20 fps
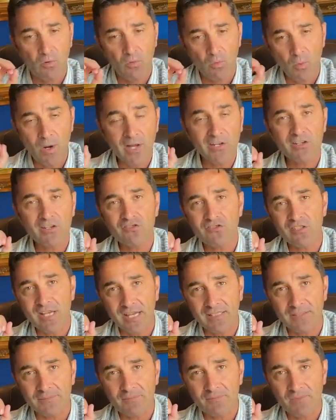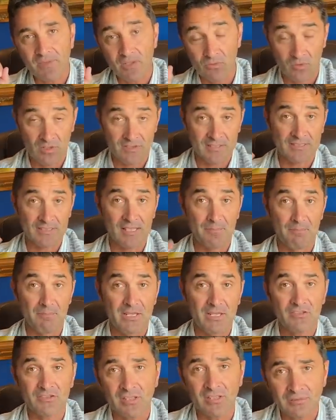What is that? Was it a
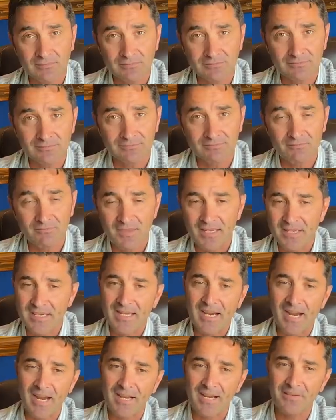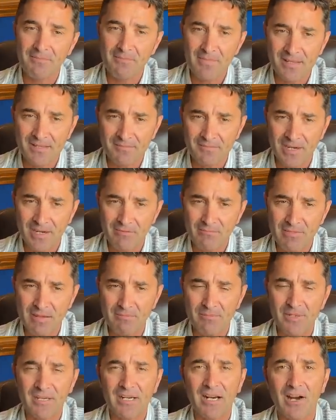missile? I, remem I
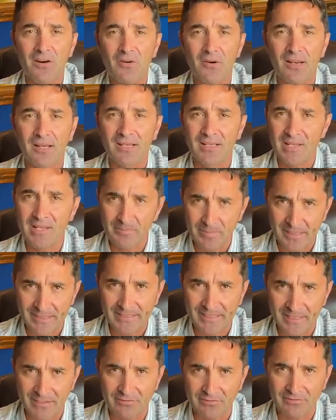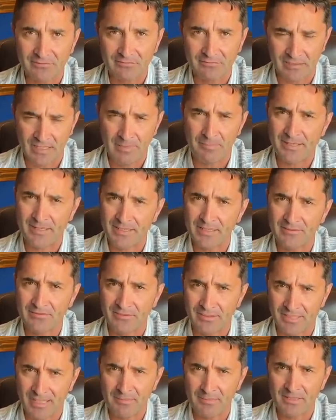remember how Lebedev, Lebedev,
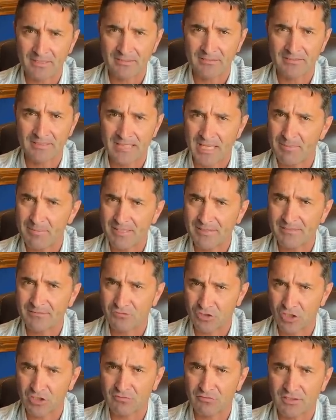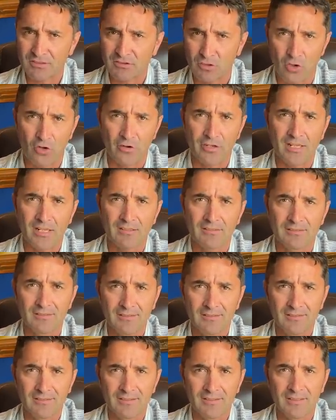Lebed, Lebed, General Colonel,
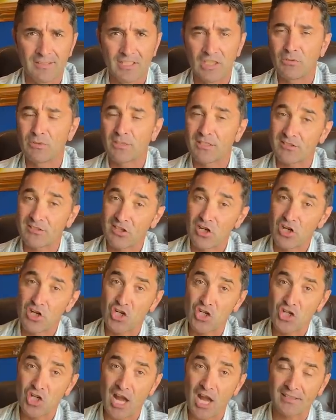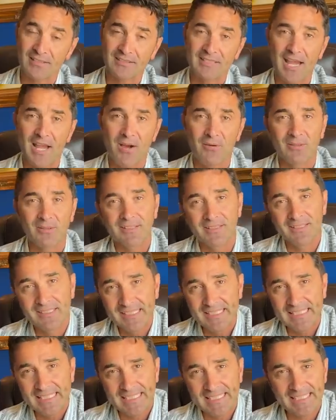he was shot down
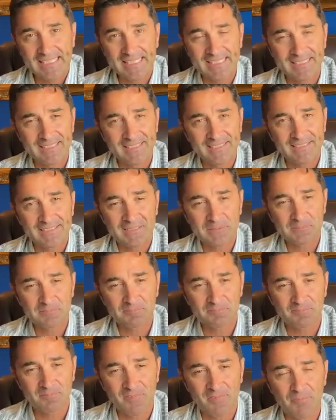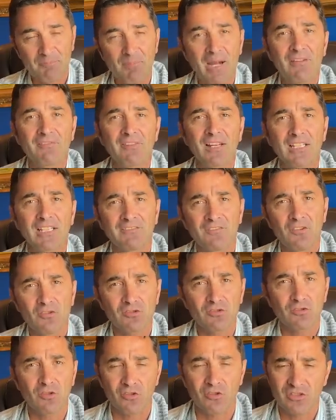in um, by
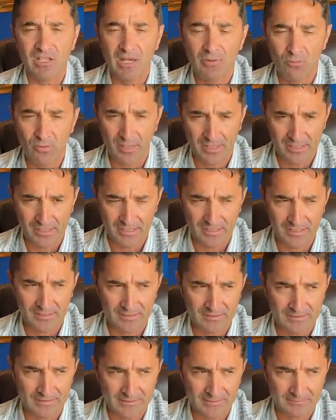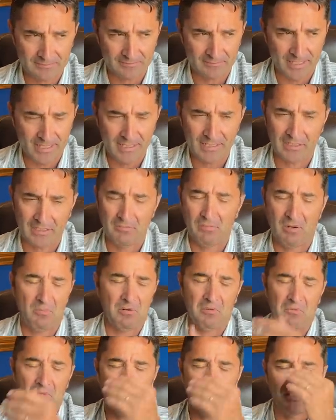Vladivostok, somewhere in um, I can't
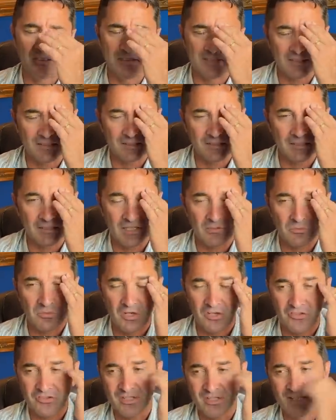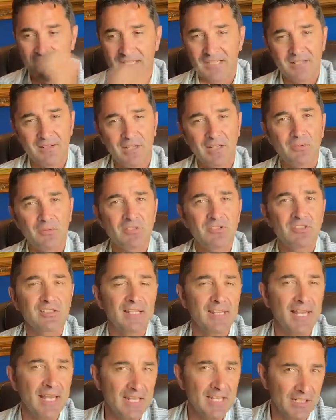remember what year that was. He was in
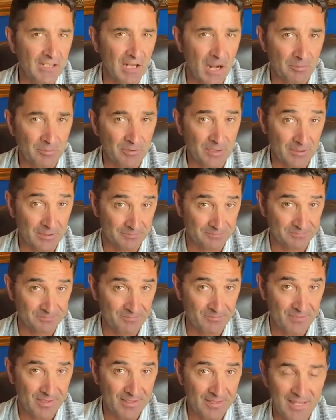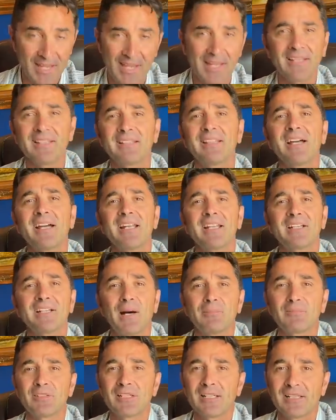a helicopter, and the
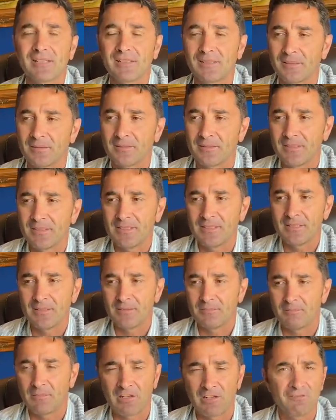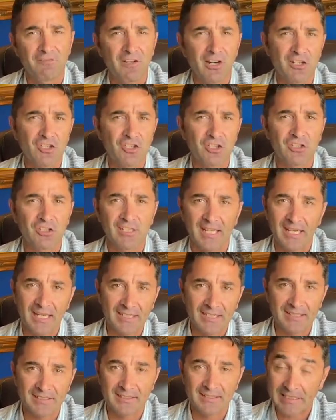helicopter uh, malfunctioned,
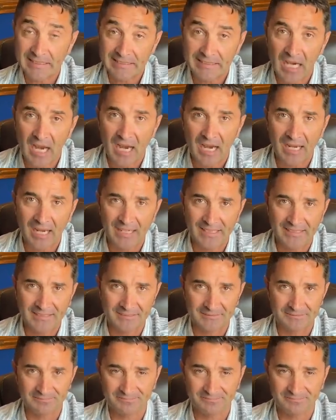and he died.